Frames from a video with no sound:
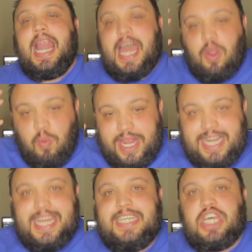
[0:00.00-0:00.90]
Like, we
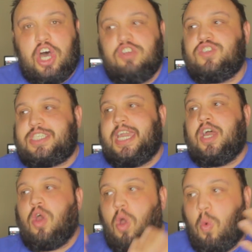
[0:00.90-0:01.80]
need to
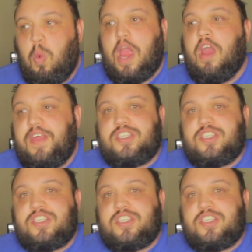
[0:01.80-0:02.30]
understand where the